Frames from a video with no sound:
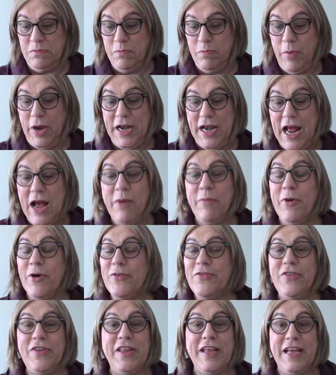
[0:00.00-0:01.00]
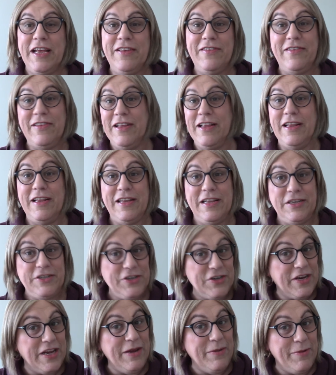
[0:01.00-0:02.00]
by now, most of the insulin, unless
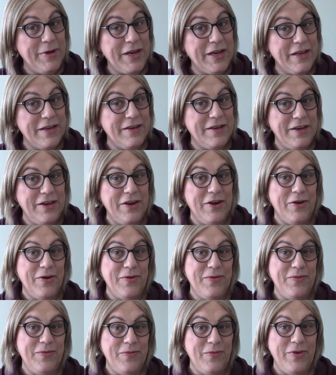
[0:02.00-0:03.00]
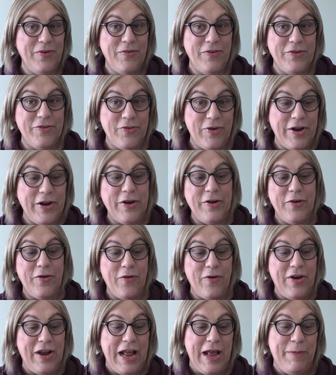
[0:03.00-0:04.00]
you're keeping it you know refrigerated
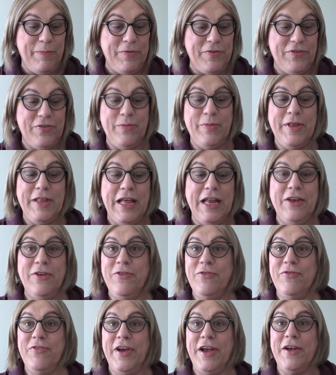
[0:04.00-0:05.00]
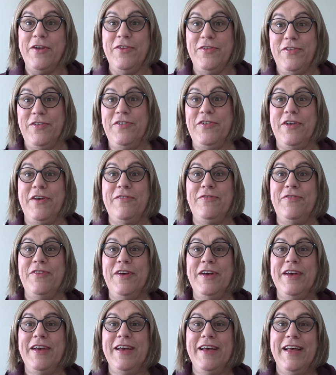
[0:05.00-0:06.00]
or it happens to be that newfangled stuff
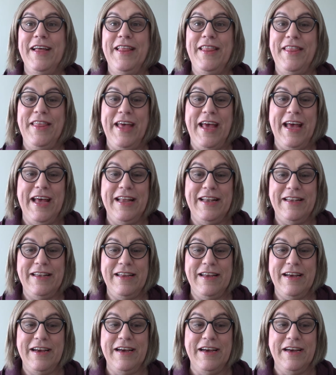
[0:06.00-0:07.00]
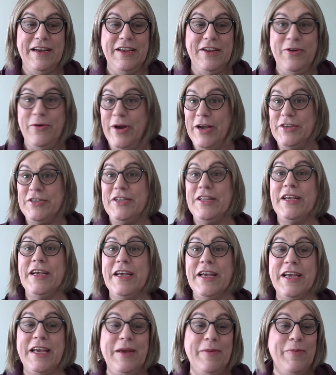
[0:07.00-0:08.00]
that uh, you actually
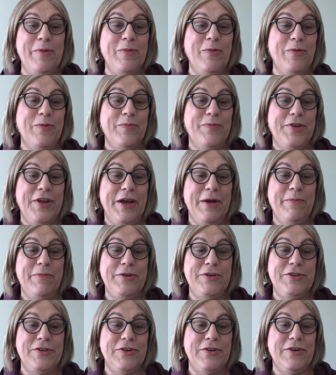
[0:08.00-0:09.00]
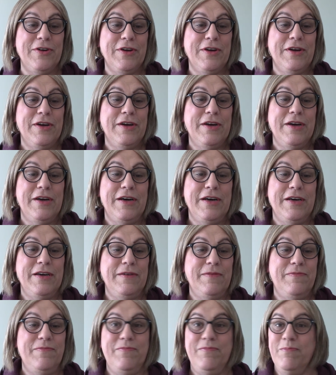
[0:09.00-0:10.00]
can keep at room temperature. Uh,
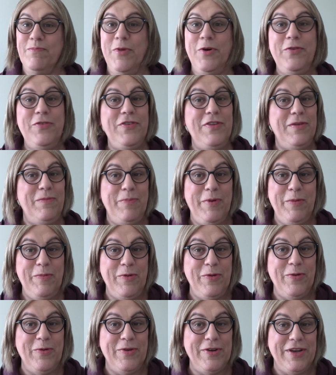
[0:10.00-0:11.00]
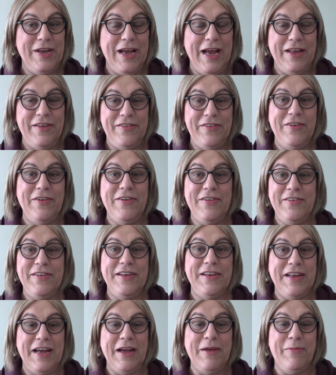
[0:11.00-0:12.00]
most of the people who are di
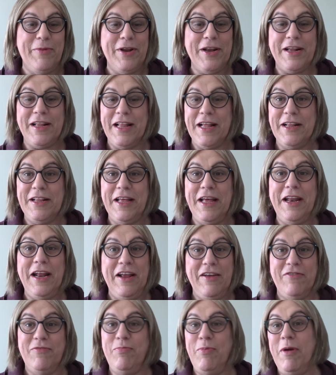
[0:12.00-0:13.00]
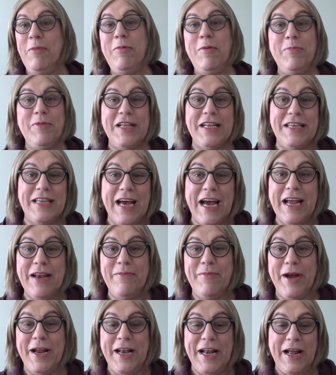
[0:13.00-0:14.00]
seriously diabetic like that have probably died
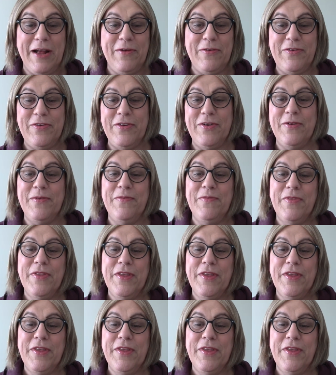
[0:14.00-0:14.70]
by now. So